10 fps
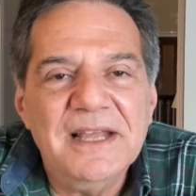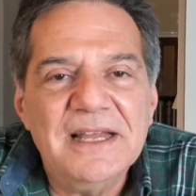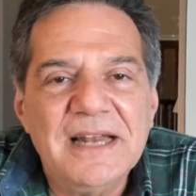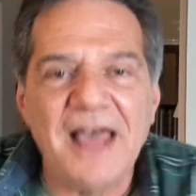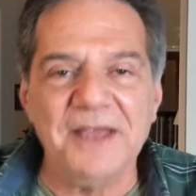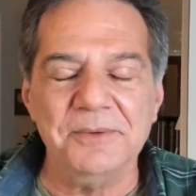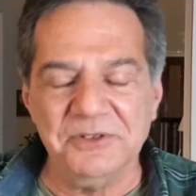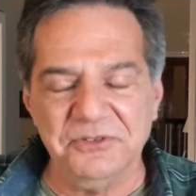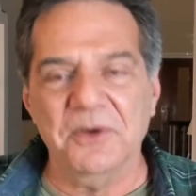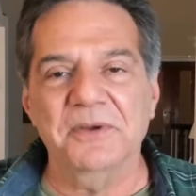that I
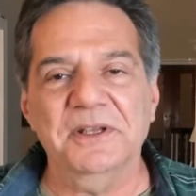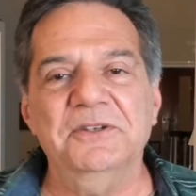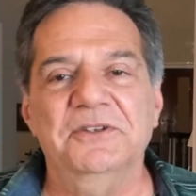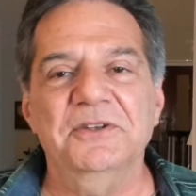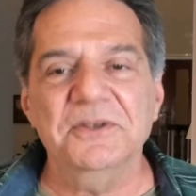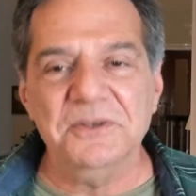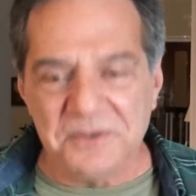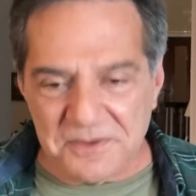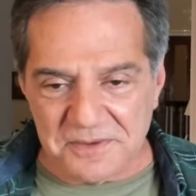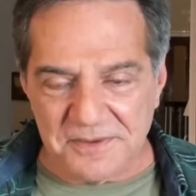was going
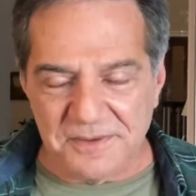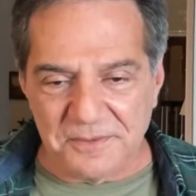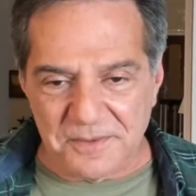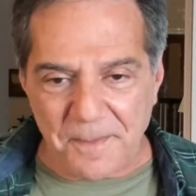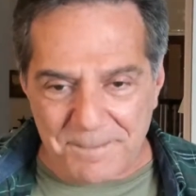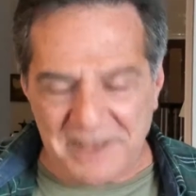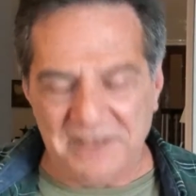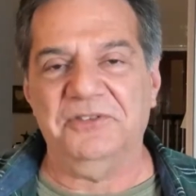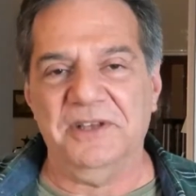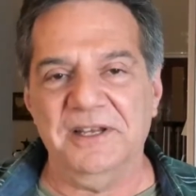to
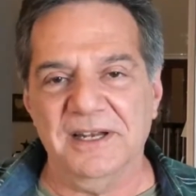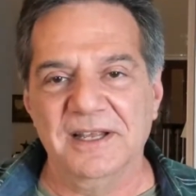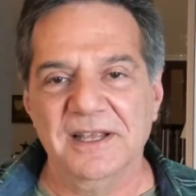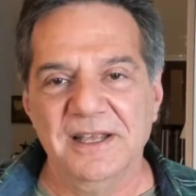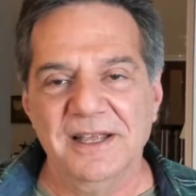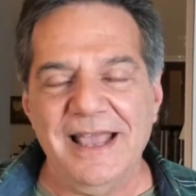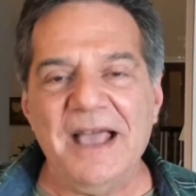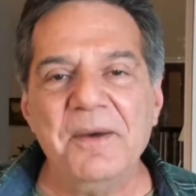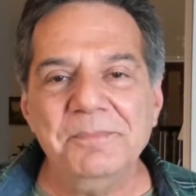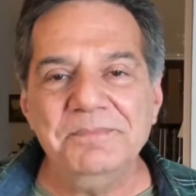mix it
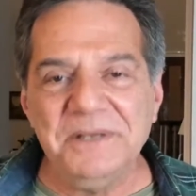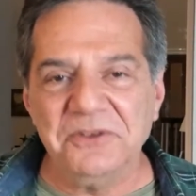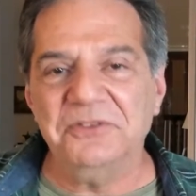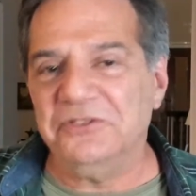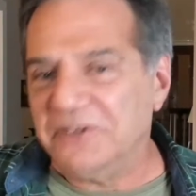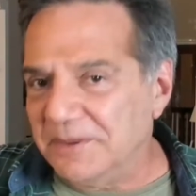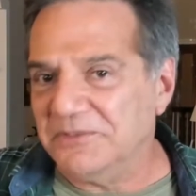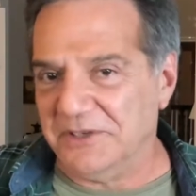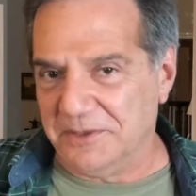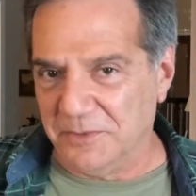how Bill
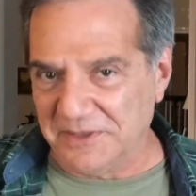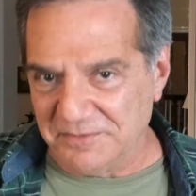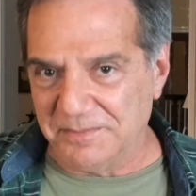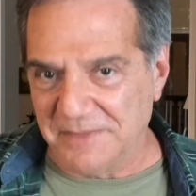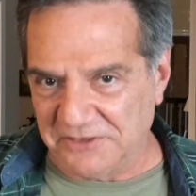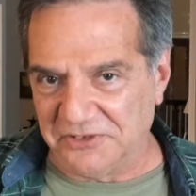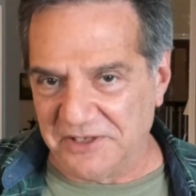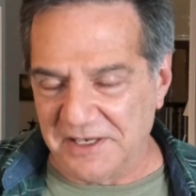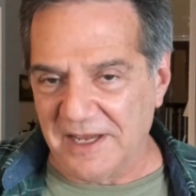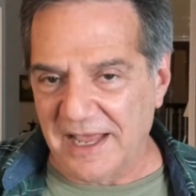Szymczyk would have mixed
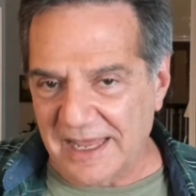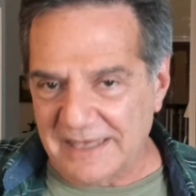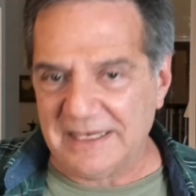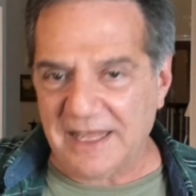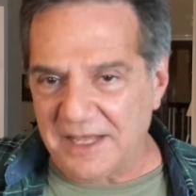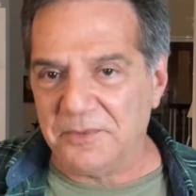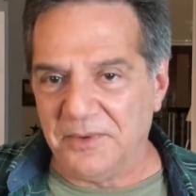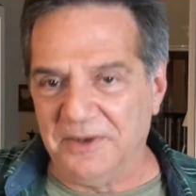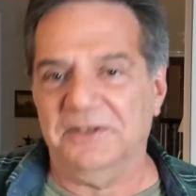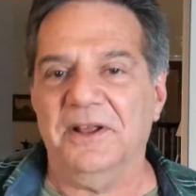it had he
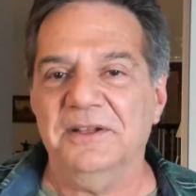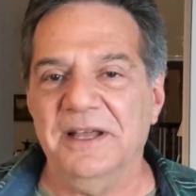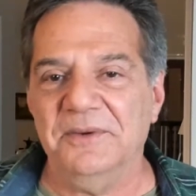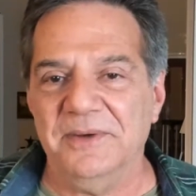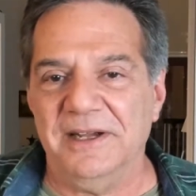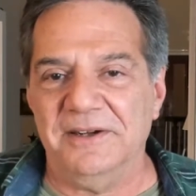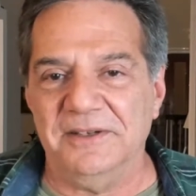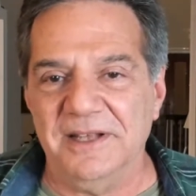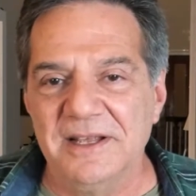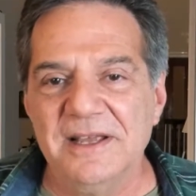worked on that
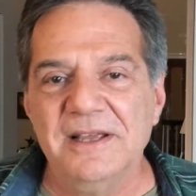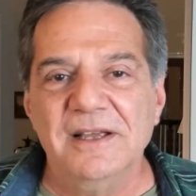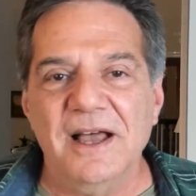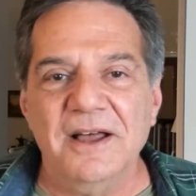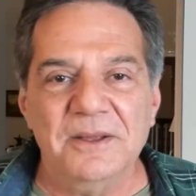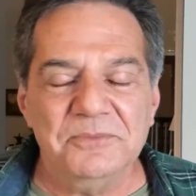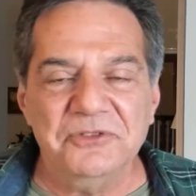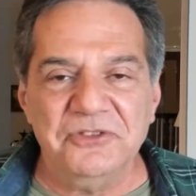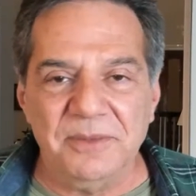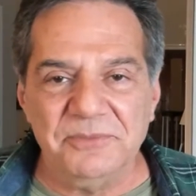record.
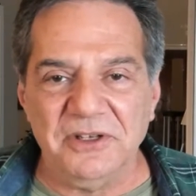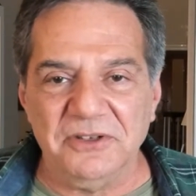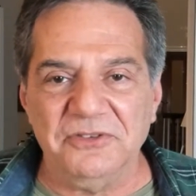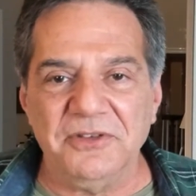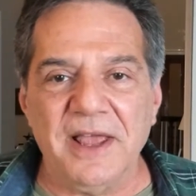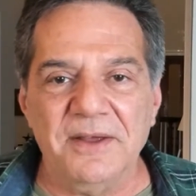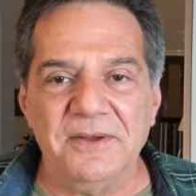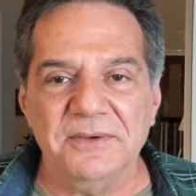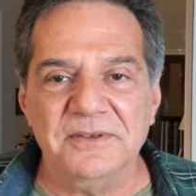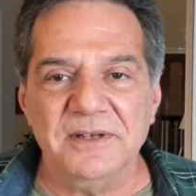Szymczyk's
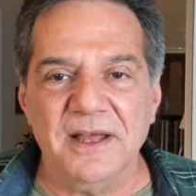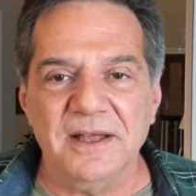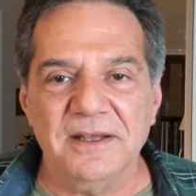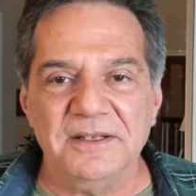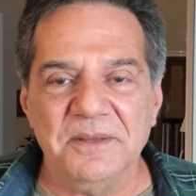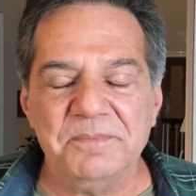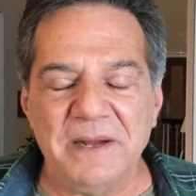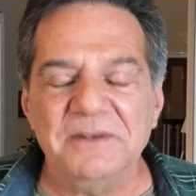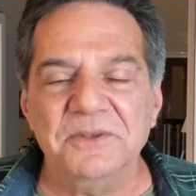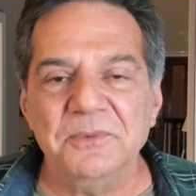sound,
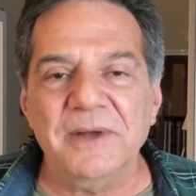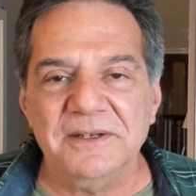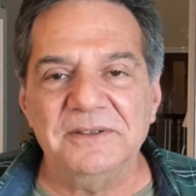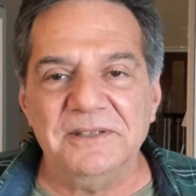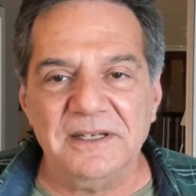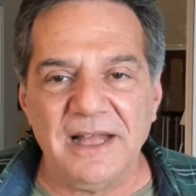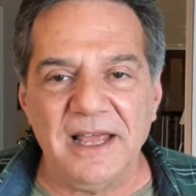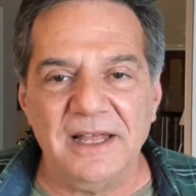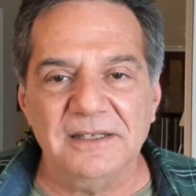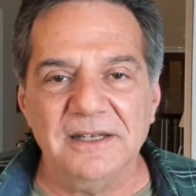compared to the record that
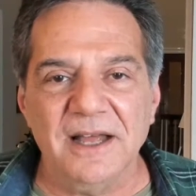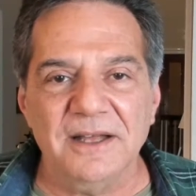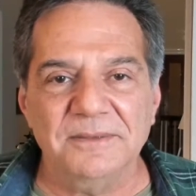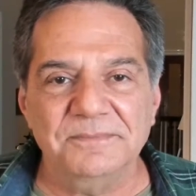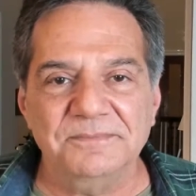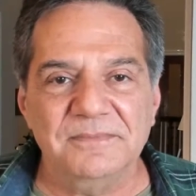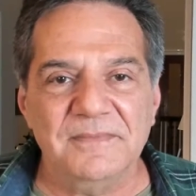had, what